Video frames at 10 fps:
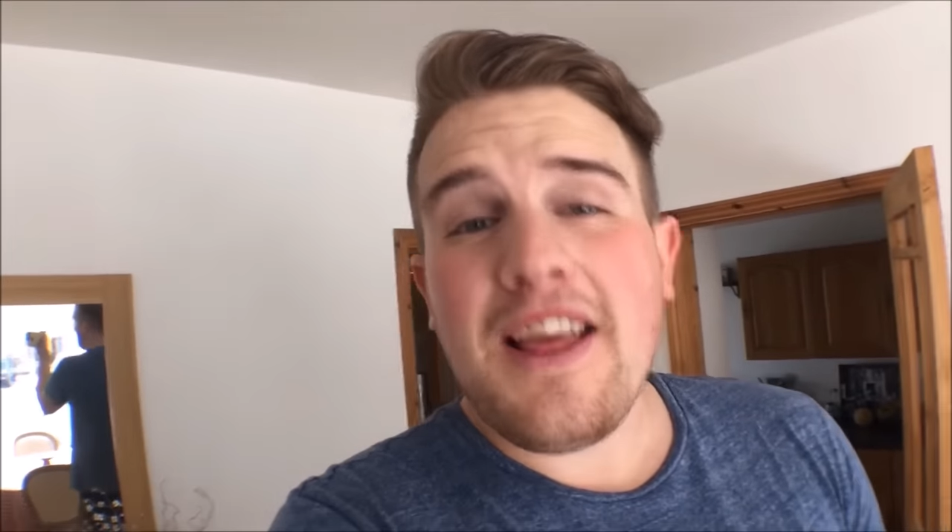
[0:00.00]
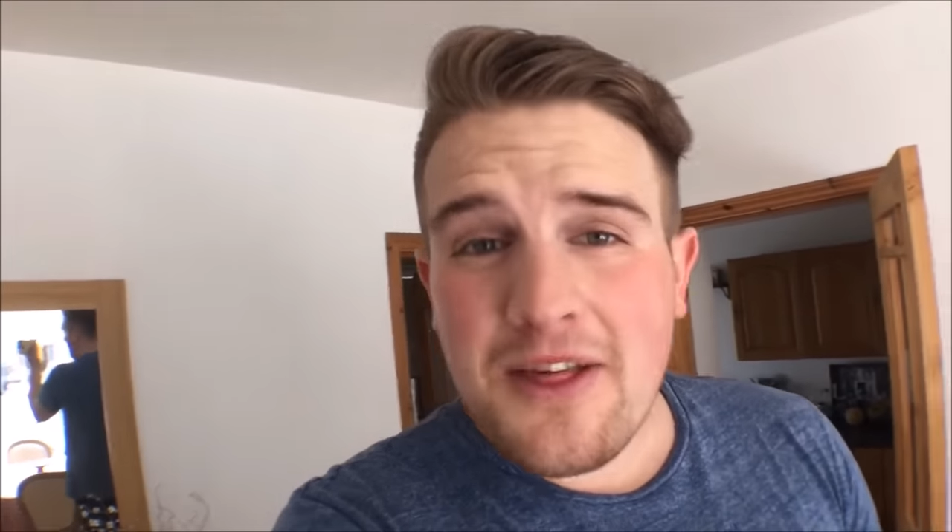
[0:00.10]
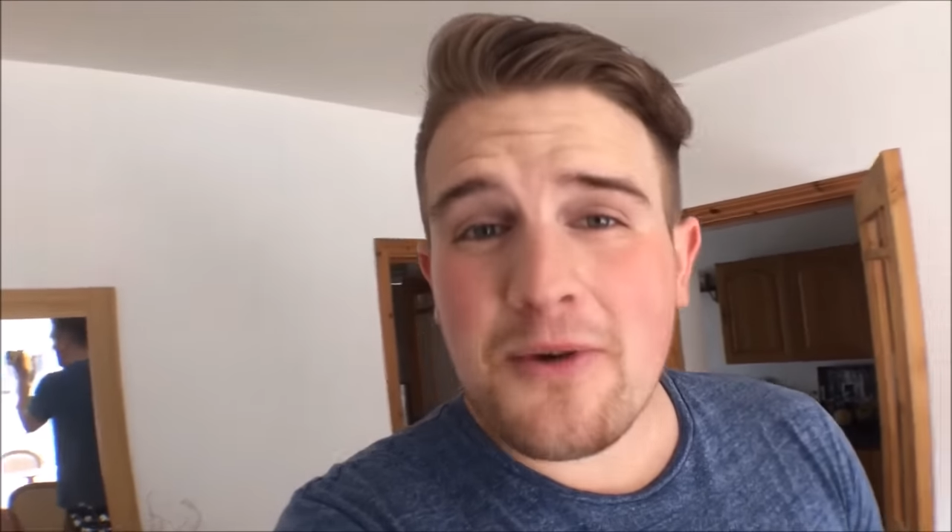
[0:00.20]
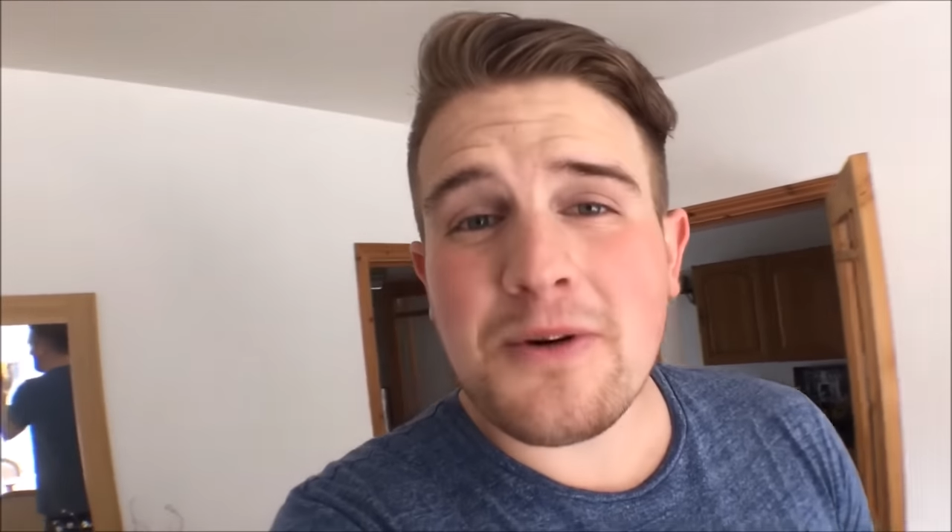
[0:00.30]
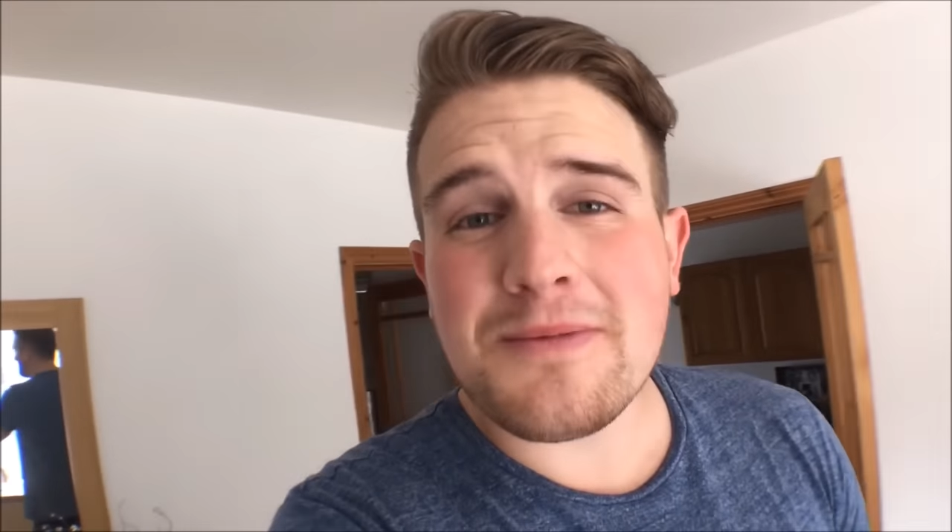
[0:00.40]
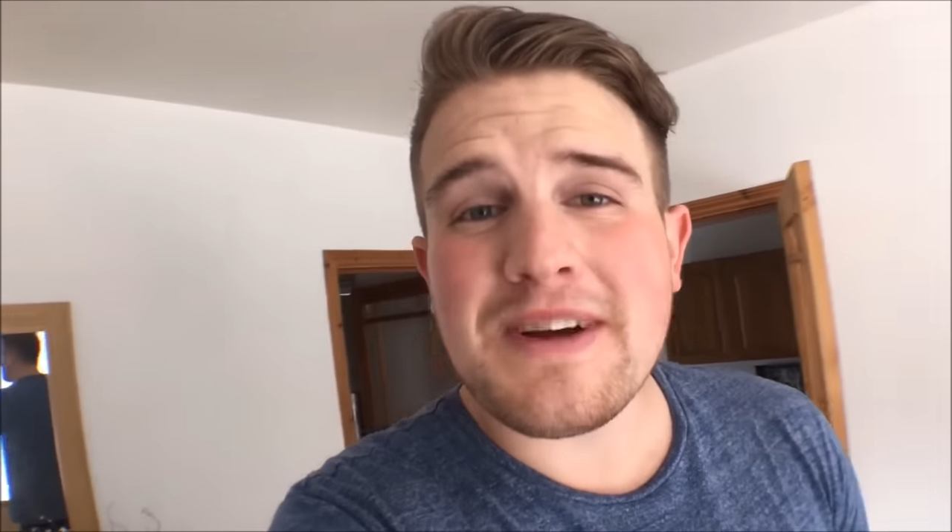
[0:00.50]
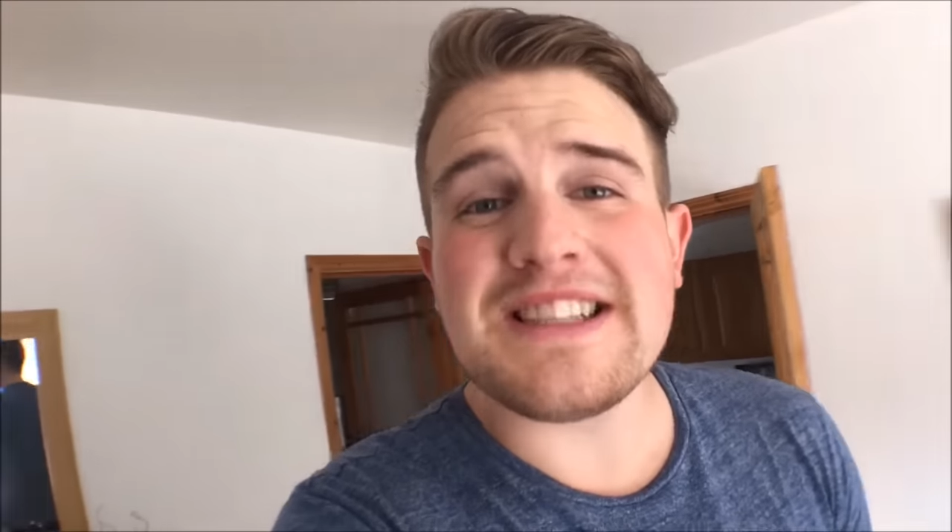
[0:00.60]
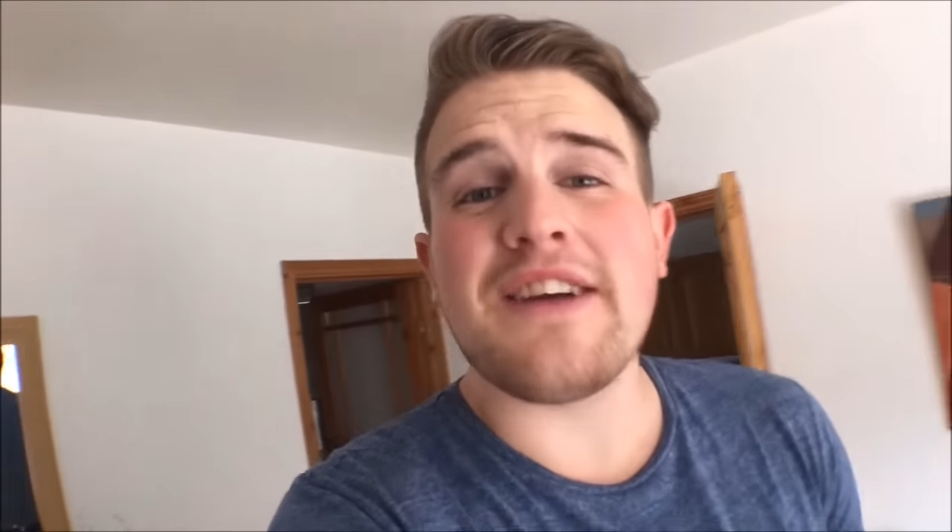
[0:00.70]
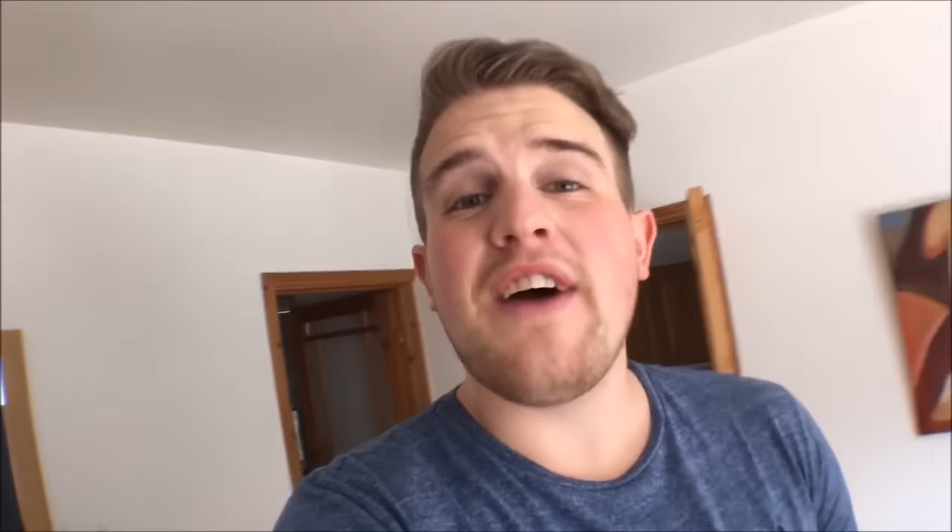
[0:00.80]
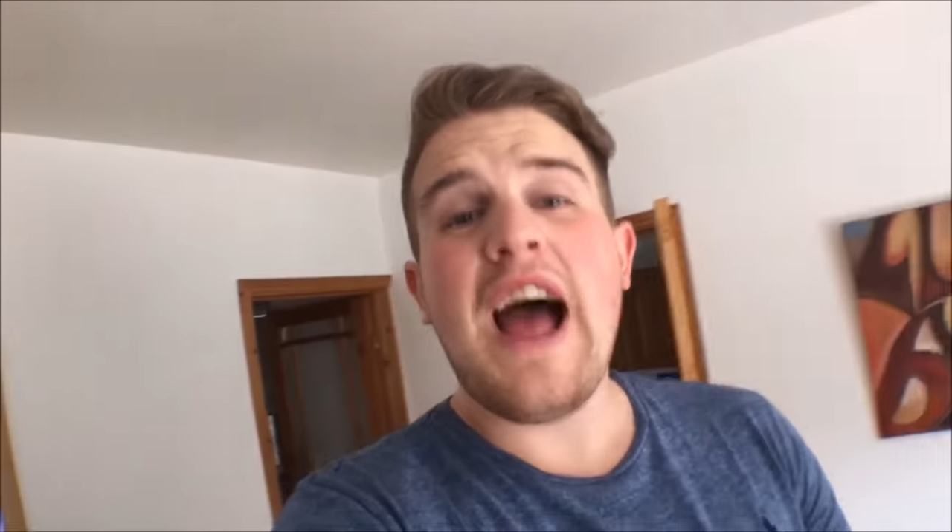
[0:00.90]
I thought to
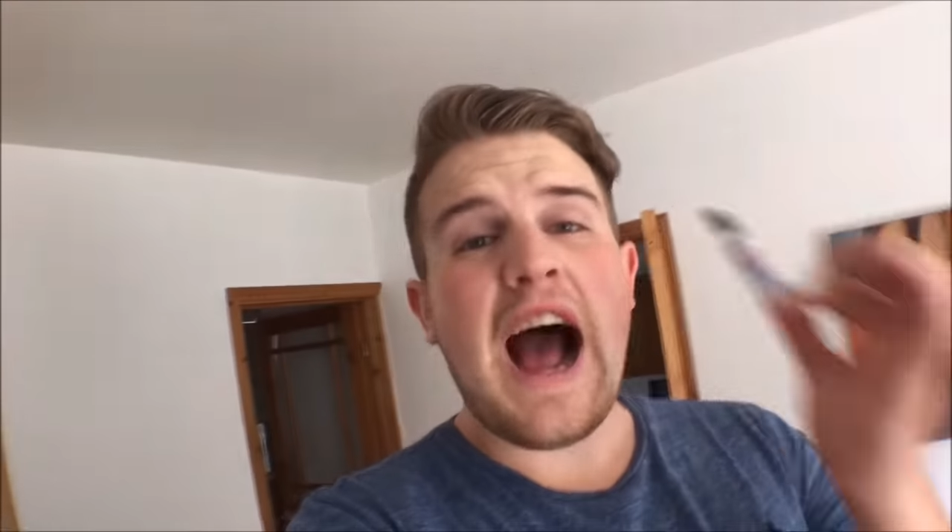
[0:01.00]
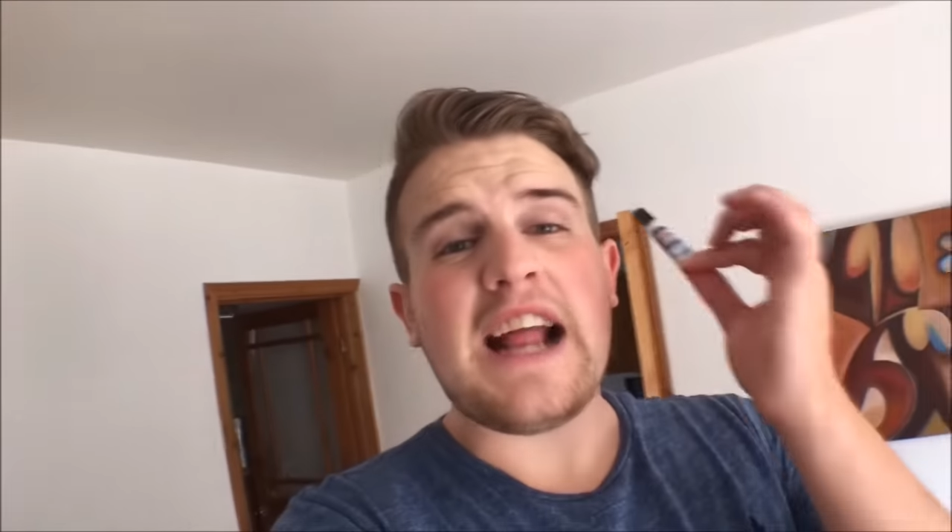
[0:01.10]
myself,